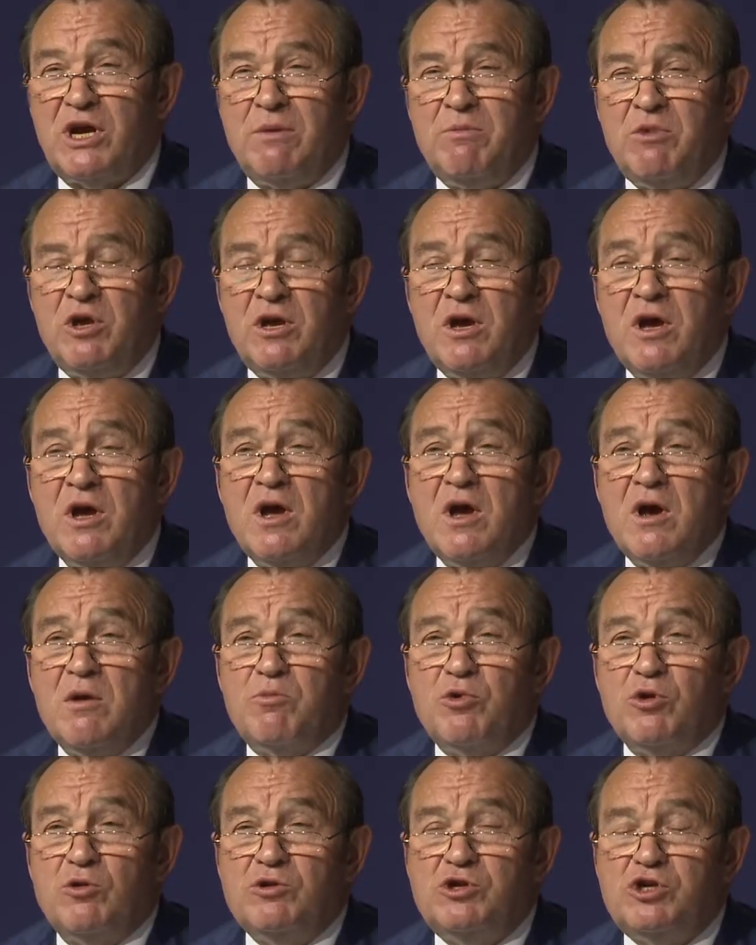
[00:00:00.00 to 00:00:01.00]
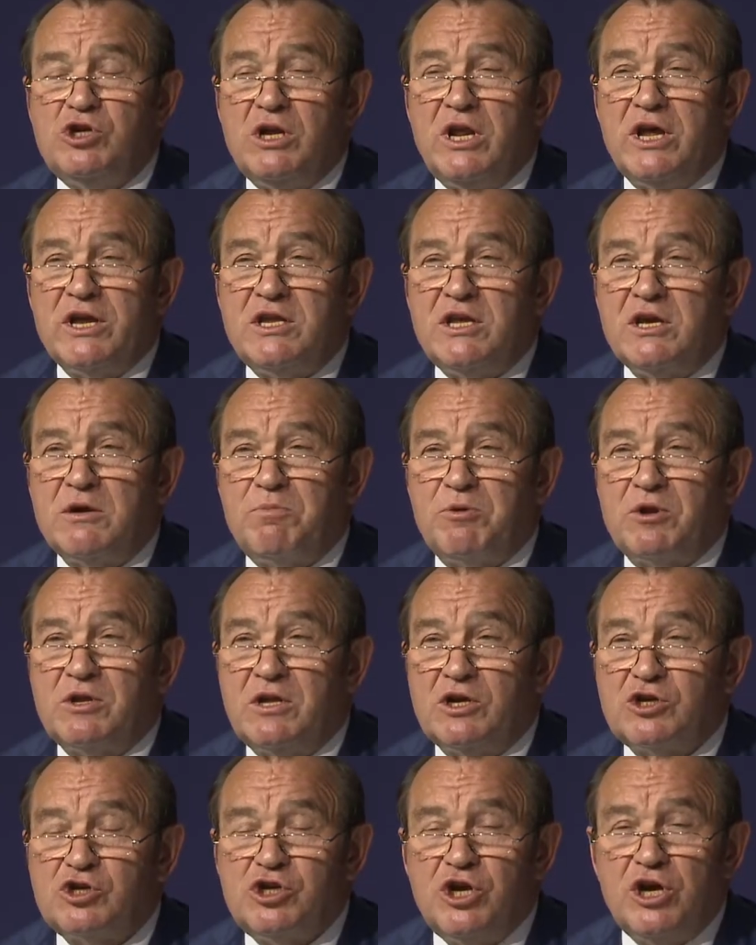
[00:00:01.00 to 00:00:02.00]
Back in 2013,
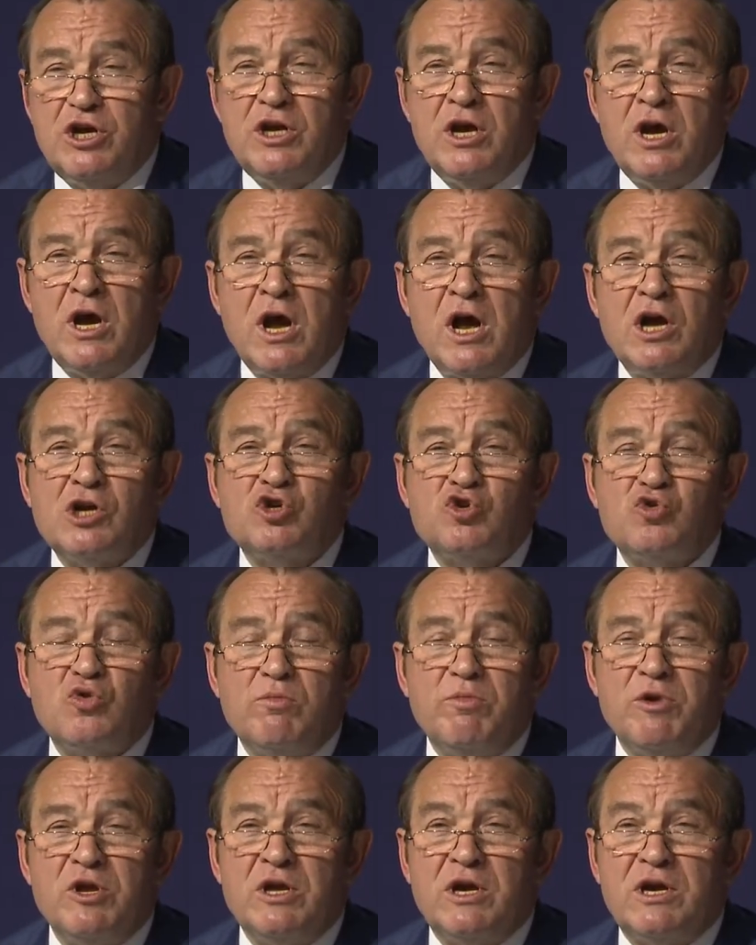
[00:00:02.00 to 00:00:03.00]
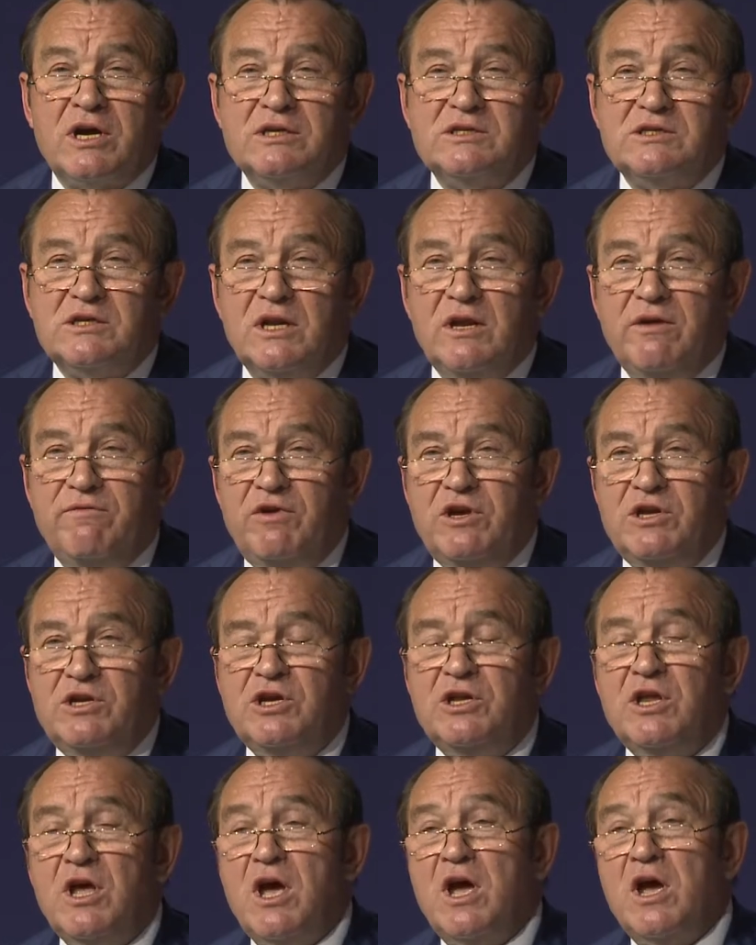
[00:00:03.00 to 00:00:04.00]
having consulted the residents of Moscow,
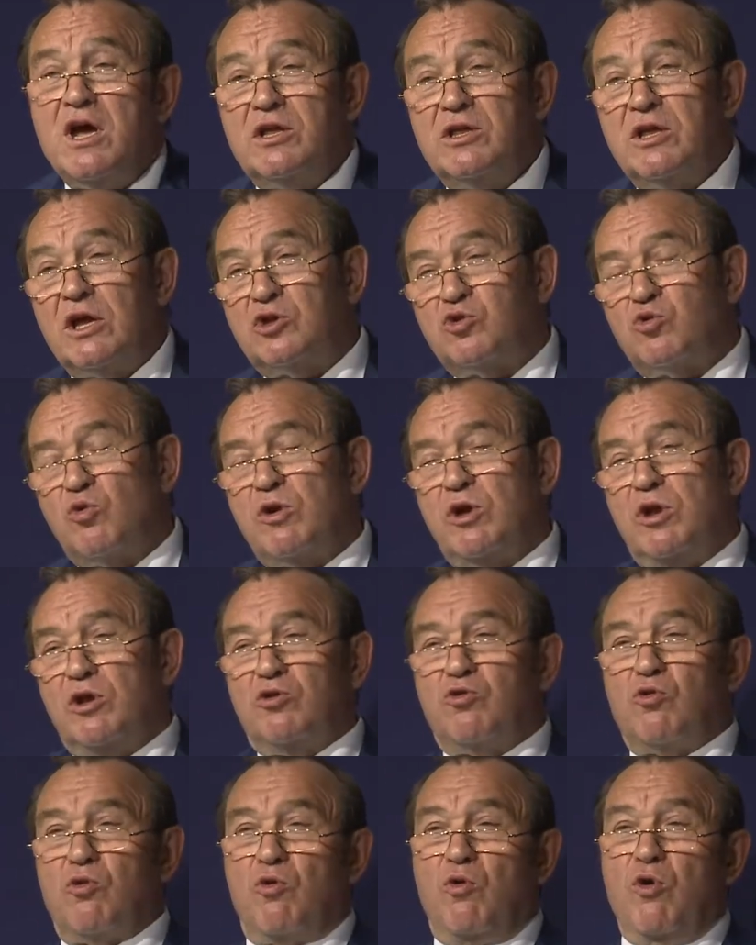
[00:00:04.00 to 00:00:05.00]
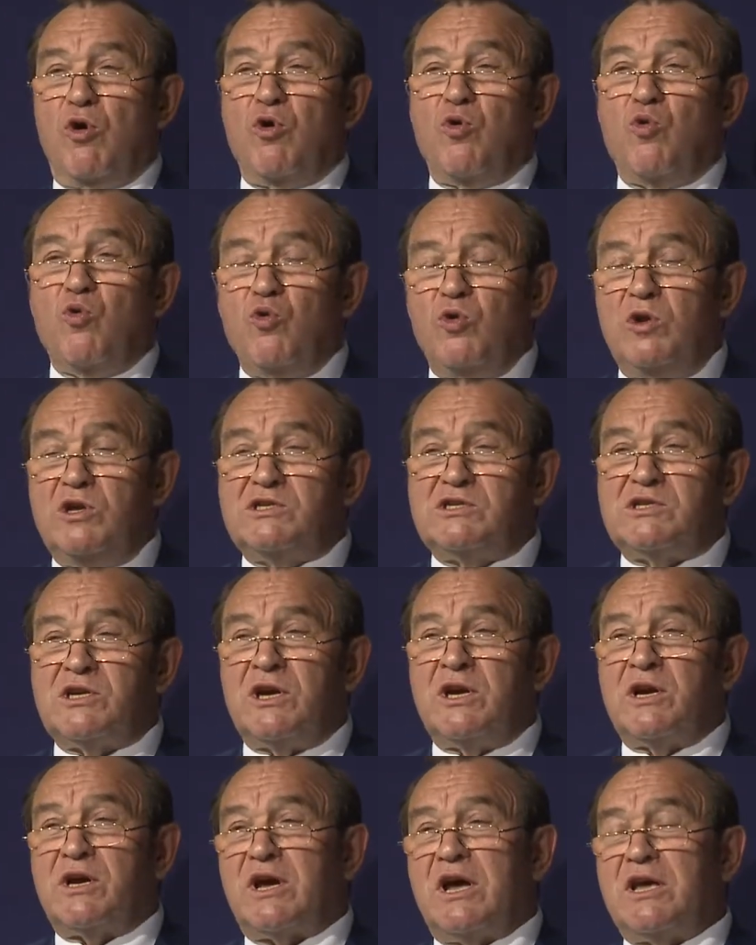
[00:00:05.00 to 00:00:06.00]
we got the feedback of what they would like to
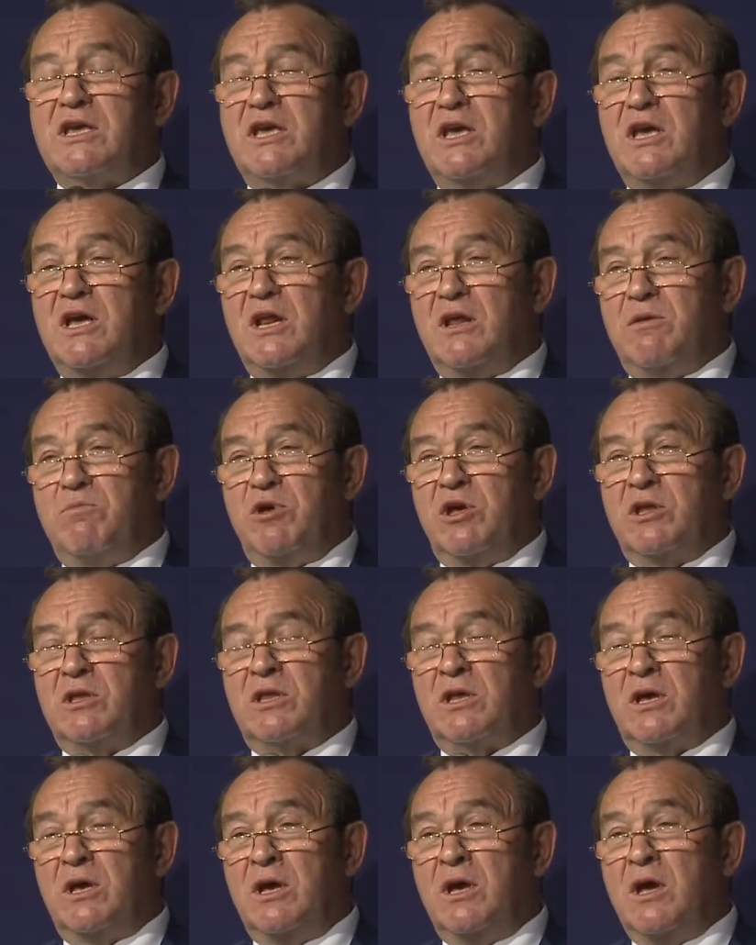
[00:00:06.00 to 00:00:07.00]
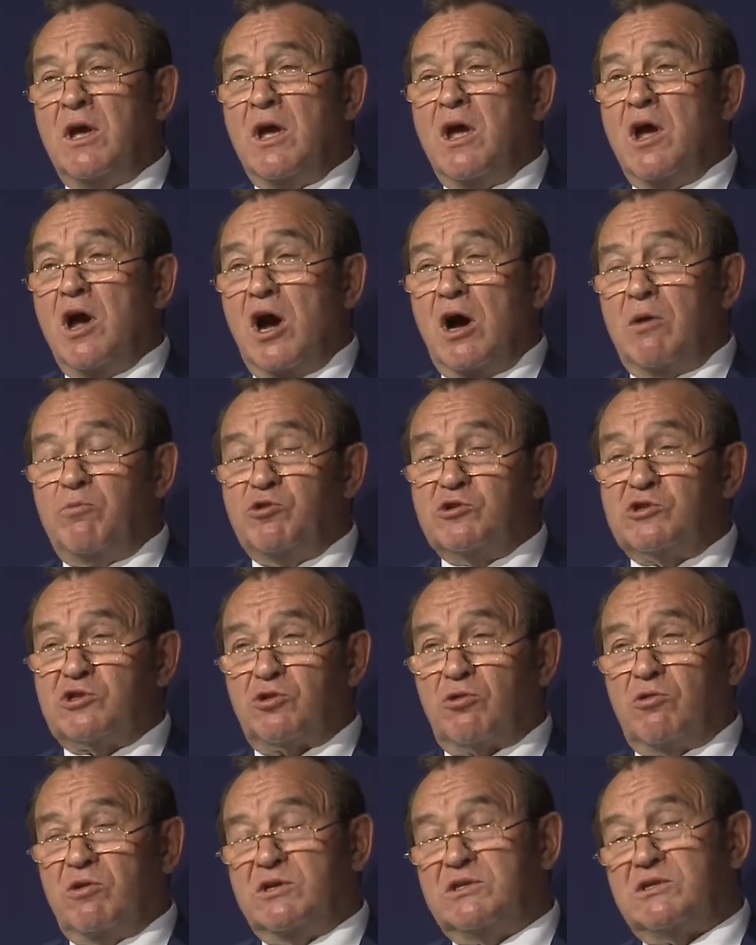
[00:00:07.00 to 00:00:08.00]
see on either street, what
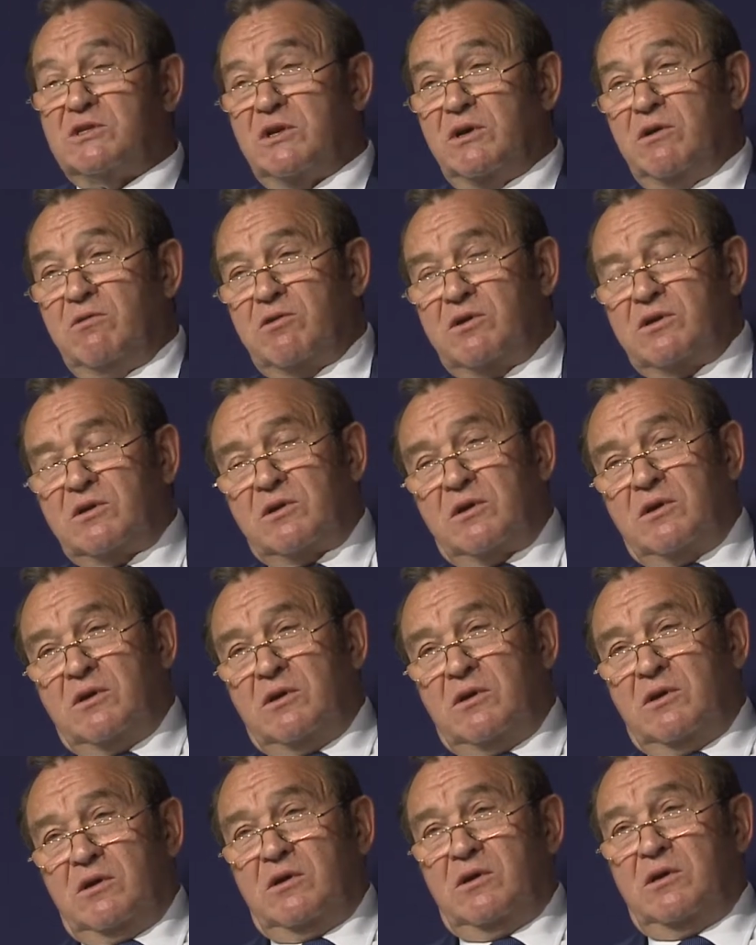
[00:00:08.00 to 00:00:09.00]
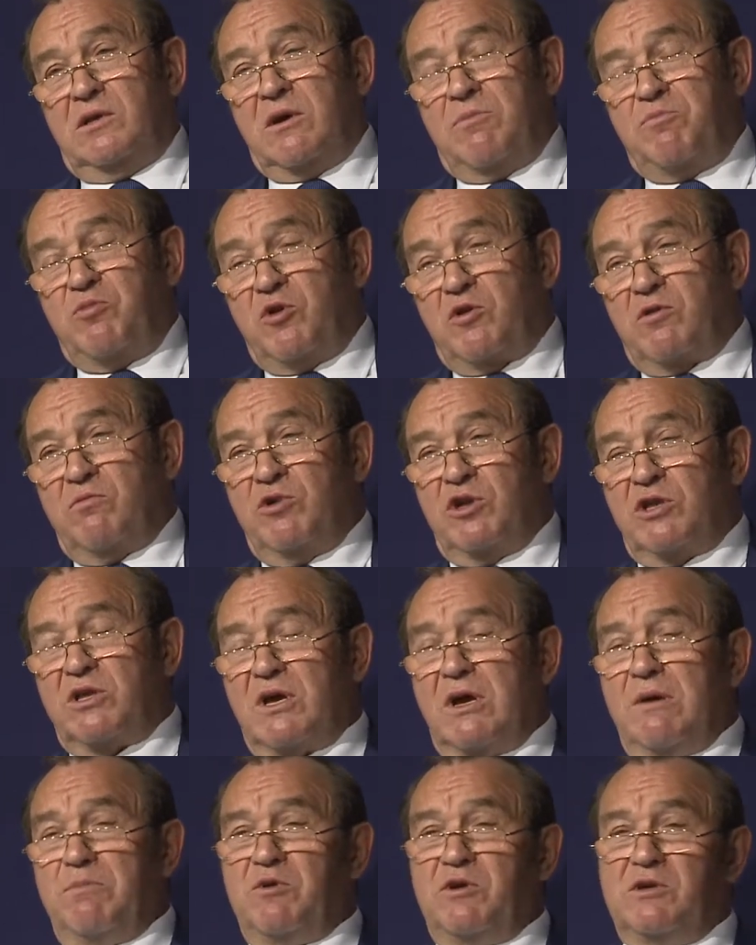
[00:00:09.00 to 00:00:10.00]
kind of landscape elements they
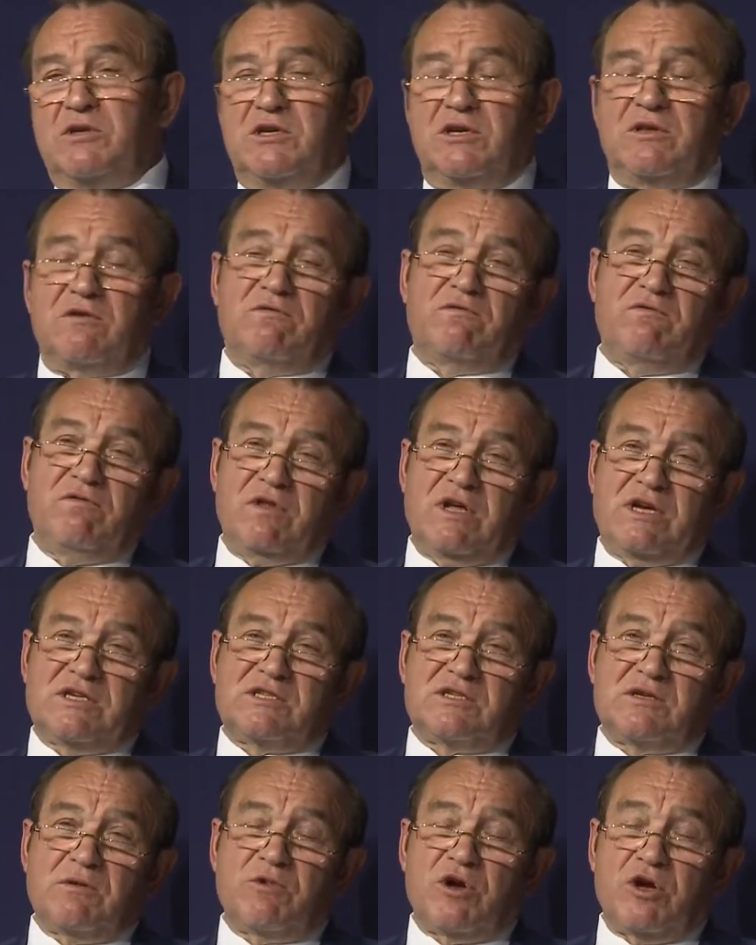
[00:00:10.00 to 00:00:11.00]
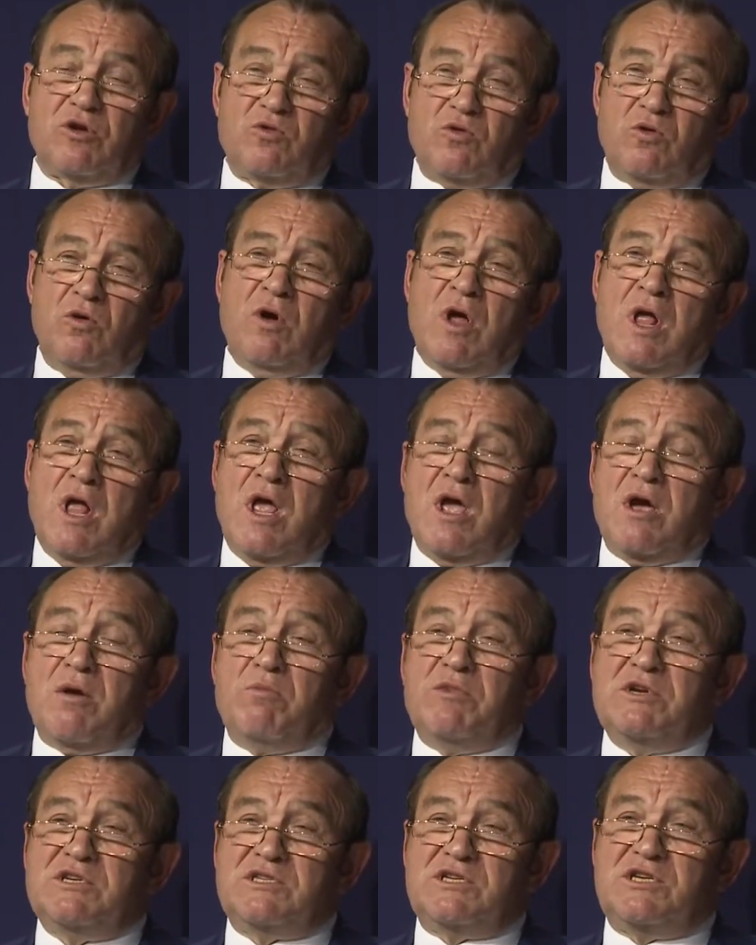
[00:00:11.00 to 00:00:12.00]
want to see. And on stage one in
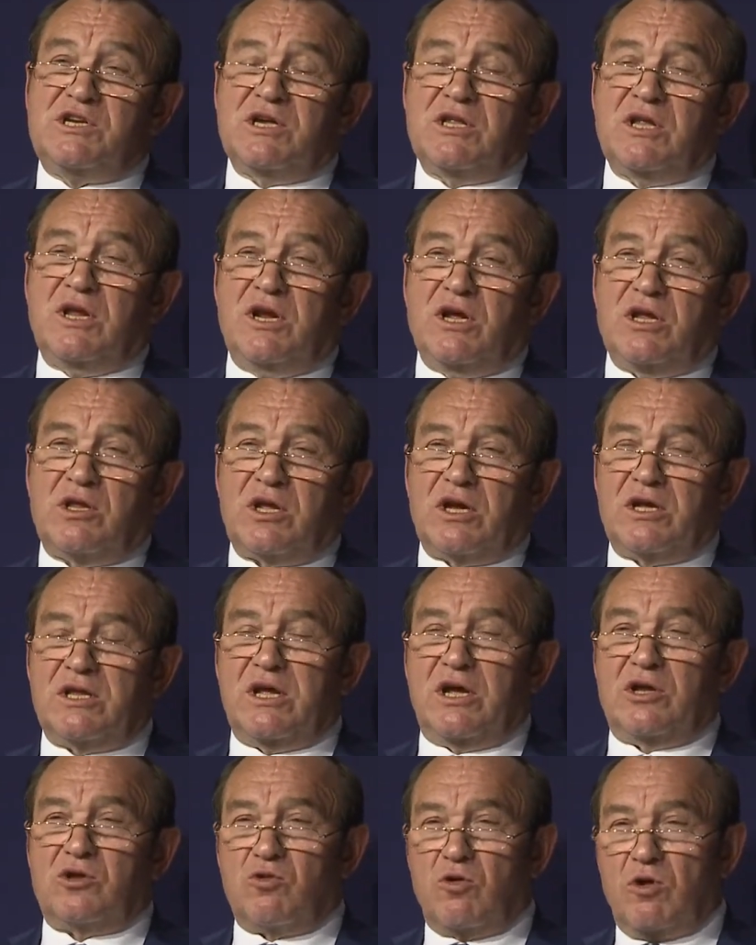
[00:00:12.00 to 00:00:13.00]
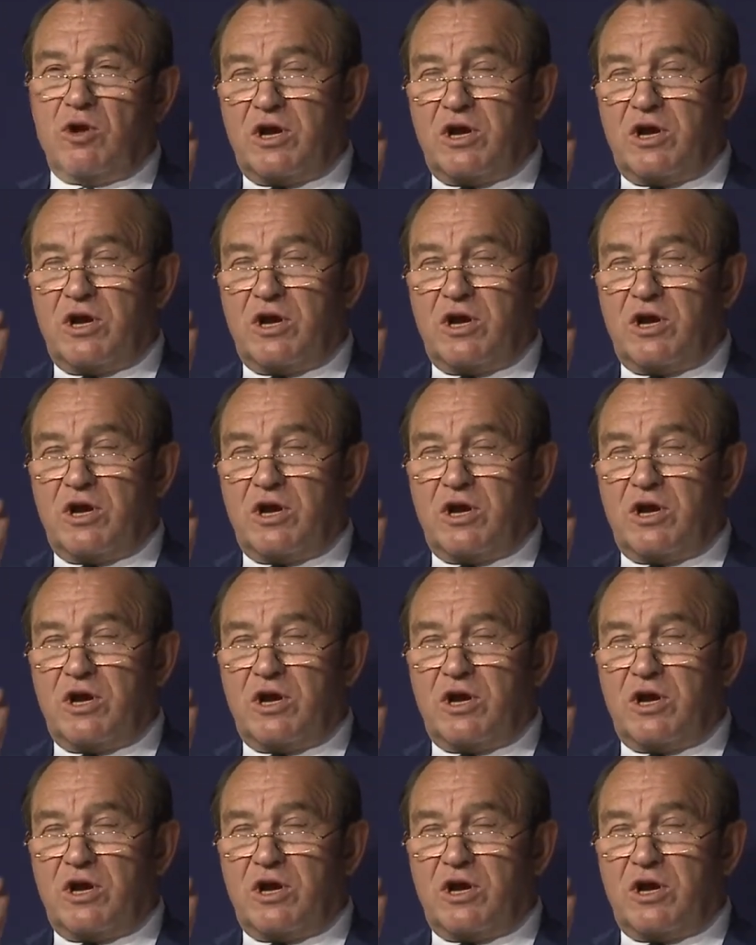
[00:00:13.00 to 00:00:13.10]
about 2012,